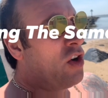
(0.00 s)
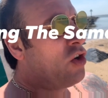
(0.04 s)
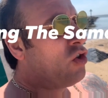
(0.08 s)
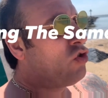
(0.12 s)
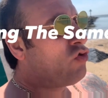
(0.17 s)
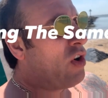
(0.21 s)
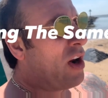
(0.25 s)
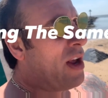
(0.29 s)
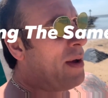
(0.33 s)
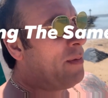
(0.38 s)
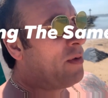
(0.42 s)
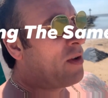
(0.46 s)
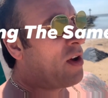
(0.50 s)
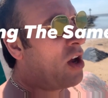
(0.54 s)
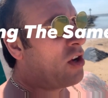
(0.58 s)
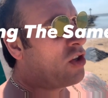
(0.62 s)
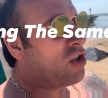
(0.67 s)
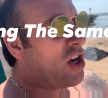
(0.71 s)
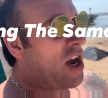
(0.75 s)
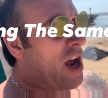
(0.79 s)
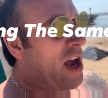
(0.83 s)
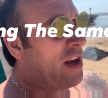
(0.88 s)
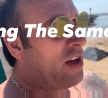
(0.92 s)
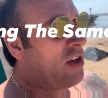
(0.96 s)
Dreams are
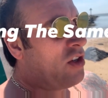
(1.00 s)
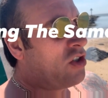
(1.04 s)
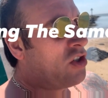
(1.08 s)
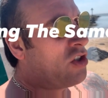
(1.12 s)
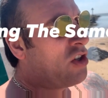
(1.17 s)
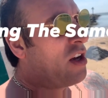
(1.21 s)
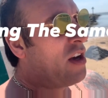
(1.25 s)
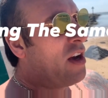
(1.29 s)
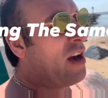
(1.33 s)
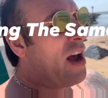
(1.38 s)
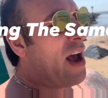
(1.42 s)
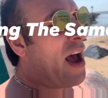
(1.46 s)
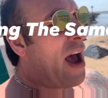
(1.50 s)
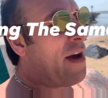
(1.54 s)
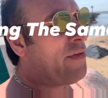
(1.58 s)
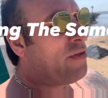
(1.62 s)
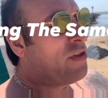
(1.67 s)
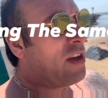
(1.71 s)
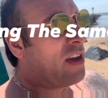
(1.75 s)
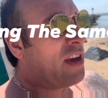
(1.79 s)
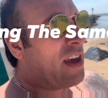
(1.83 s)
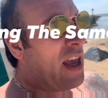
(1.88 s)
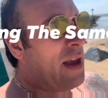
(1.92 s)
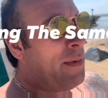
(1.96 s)
changed, have
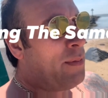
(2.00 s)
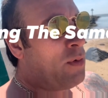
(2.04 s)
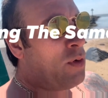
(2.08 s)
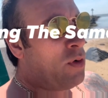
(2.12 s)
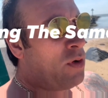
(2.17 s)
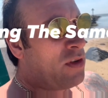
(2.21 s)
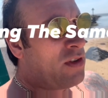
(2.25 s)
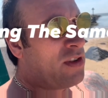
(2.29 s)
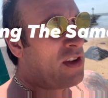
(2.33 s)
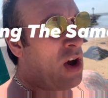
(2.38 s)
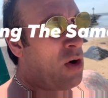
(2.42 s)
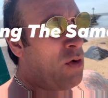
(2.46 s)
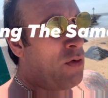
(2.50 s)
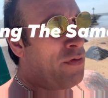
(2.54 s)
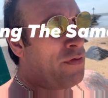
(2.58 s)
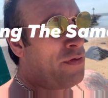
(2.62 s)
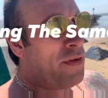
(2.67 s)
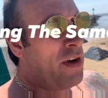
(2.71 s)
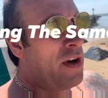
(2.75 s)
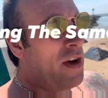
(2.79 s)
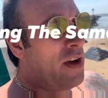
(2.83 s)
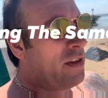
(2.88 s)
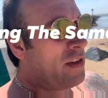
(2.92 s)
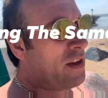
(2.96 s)
to keep
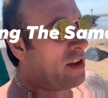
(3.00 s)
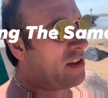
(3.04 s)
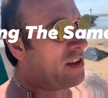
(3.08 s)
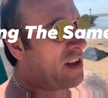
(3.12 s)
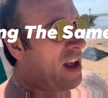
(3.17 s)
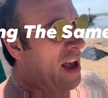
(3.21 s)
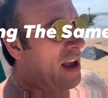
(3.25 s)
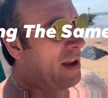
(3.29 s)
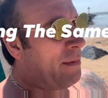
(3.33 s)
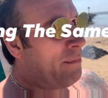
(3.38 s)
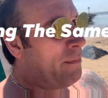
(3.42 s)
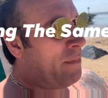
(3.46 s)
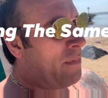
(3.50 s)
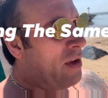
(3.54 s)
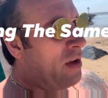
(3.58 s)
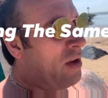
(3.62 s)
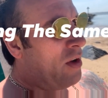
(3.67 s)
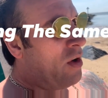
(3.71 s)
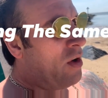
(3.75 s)
yourself the same.